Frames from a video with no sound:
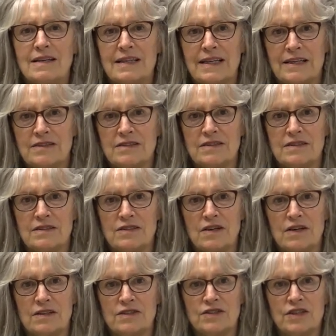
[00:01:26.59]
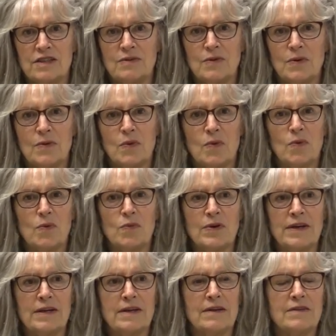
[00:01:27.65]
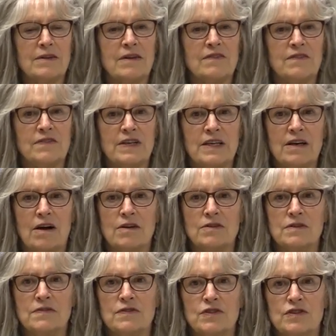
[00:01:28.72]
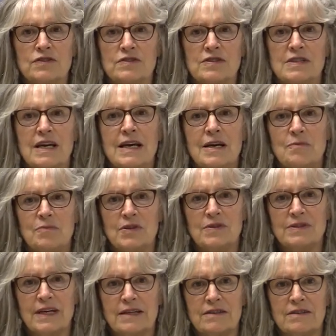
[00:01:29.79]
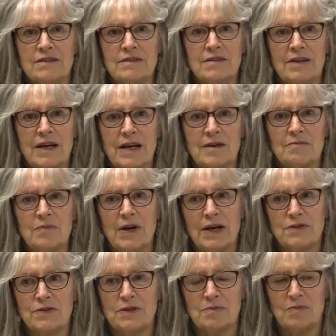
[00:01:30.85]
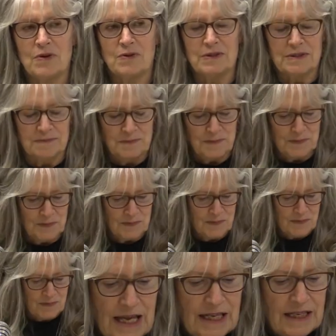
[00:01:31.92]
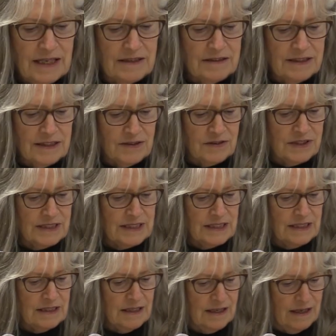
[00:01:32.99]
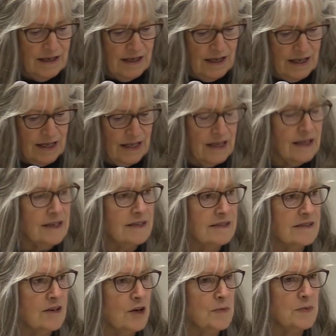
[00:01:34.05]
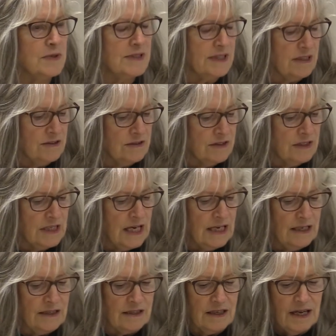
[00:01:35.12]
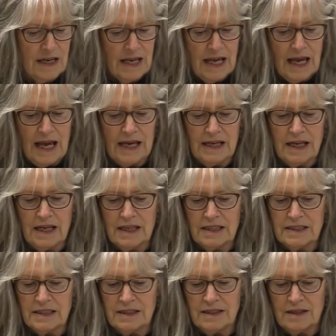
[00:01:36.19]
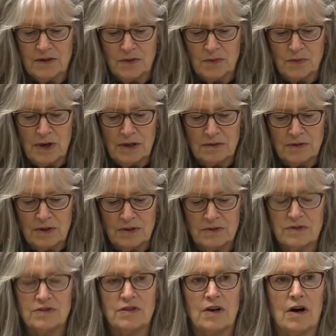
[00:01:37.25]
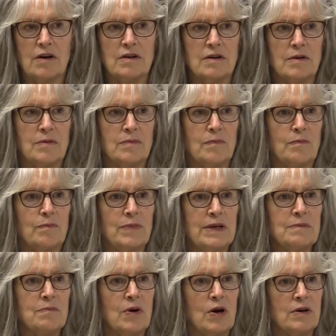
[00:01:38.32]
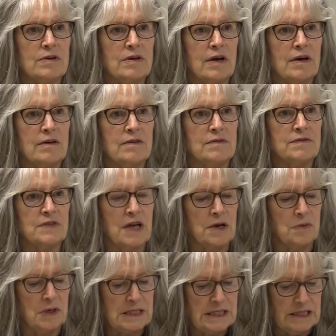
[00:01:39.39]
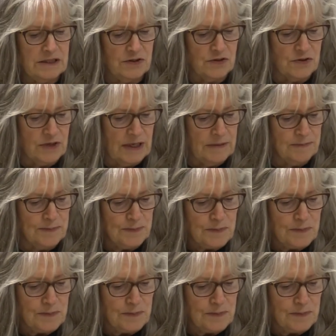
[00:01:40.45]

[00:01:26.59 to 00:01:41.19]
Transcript: Leonard Satanja with videographers Bill Decker and Patrick Bowen. Larry Dorsey is our presenter tonight, and railroads are a big part of Niwot's history.